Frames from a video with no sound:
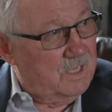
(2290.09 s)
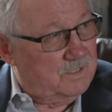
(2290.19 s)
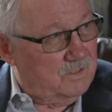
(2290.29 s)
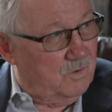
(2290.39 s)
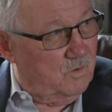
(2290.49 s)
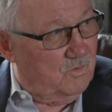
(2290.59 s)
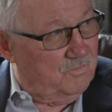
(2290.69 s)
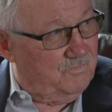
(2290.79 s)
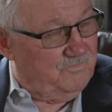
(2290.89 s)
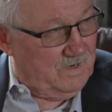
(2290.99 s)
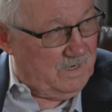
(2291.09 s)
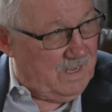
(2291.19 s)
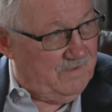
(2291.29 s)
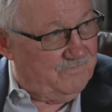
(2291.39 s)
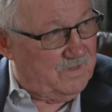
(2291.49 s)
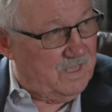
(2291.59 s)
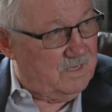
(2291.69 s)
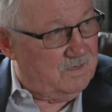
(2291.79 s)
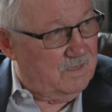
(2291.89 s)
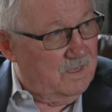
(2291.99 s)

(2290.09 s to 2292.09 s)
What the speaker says: The whole front half of that